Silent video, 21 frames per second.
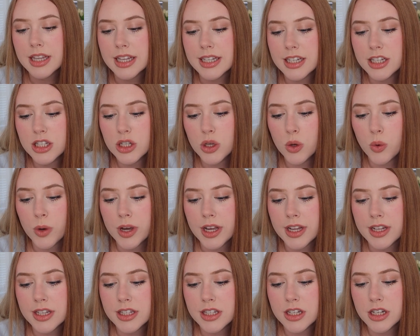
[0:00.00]
This is
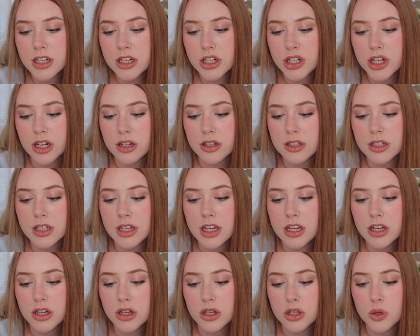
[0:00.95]
Queen's
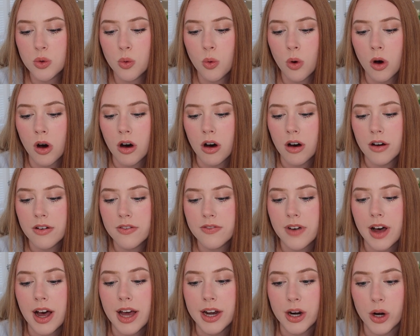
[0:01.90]
Chelsea Twa
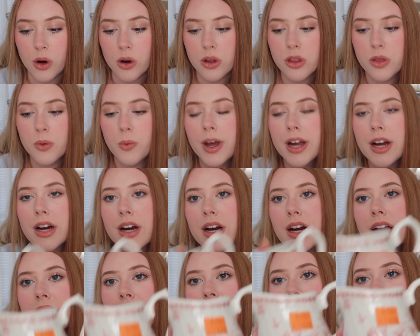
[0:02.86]
Fine Earthware.